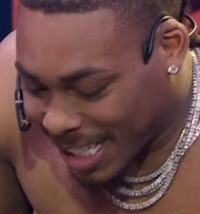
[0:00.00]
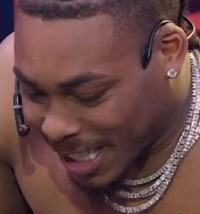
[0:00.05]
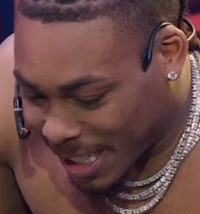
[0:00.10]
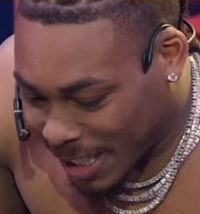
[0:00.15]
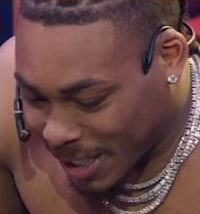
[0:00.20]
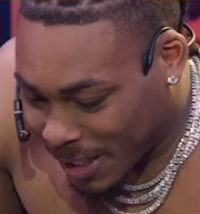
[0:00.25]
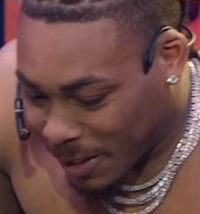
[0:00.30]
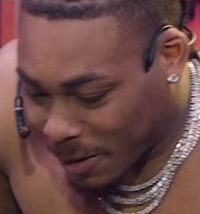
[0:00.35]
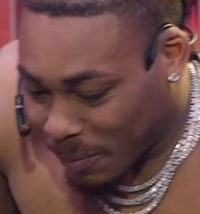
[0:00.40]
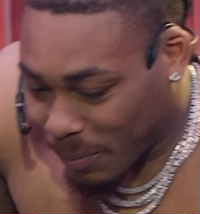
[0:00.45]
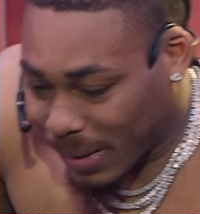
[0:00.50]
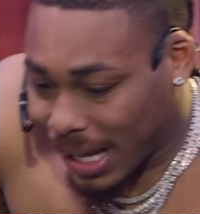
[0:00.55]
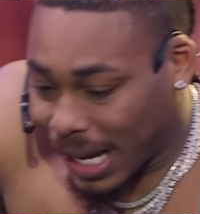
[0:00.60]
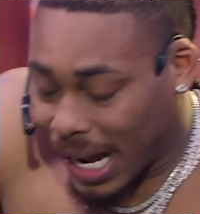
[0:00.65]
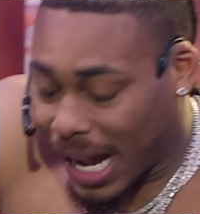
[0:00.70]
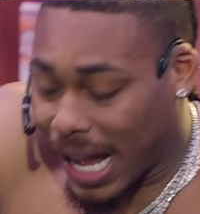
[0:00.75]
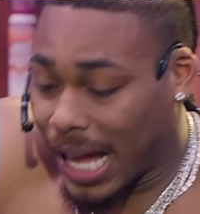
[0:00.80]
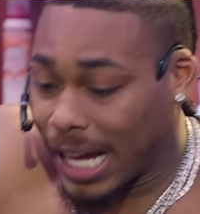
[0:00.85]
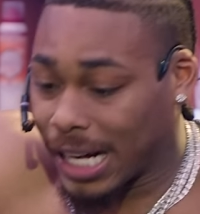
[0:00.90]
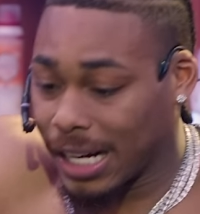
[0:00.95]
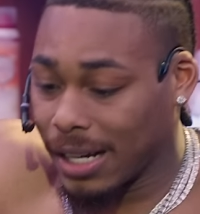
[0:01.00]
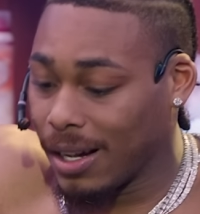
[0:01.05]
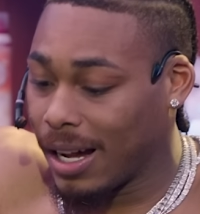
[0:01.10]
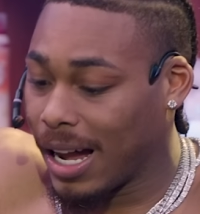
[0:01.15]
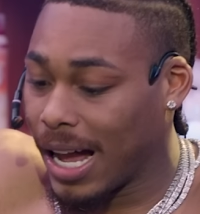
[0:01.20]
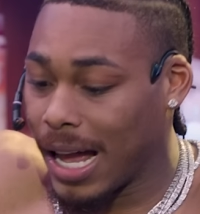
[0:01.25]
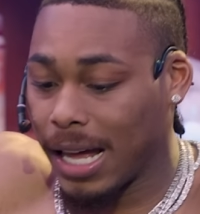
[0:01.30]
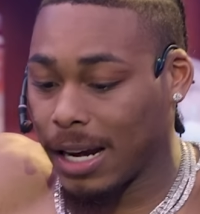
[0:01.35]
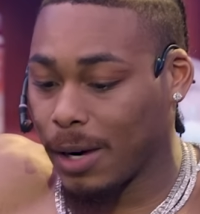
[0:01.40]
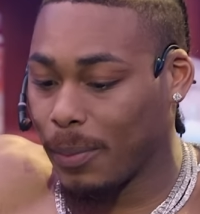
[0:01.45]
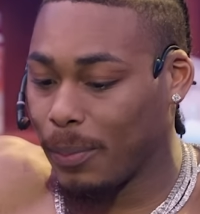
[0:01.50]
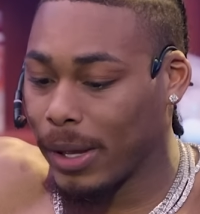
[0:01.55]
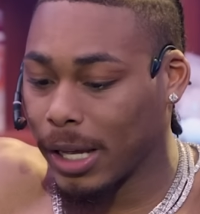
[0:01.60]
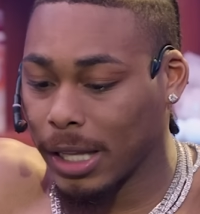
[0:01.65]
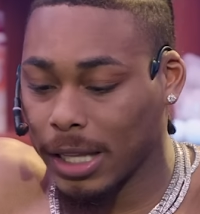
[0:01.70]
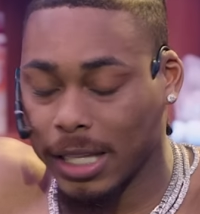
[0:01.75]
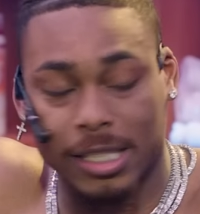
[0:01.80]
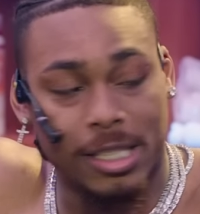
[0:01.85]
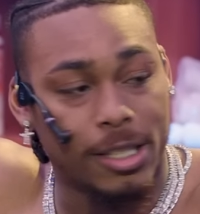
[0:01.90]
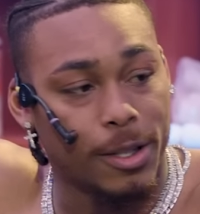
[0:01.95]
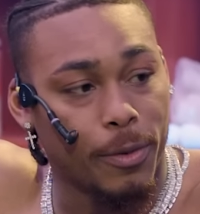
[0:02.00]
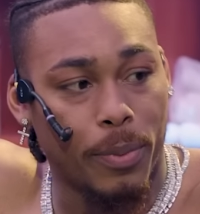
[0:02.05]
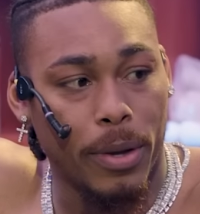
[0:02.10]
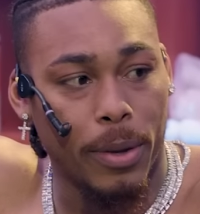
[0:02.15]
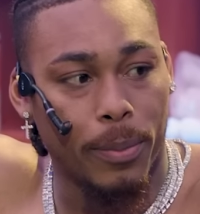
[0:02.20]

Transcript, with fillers: Oh man, I had a I had a big list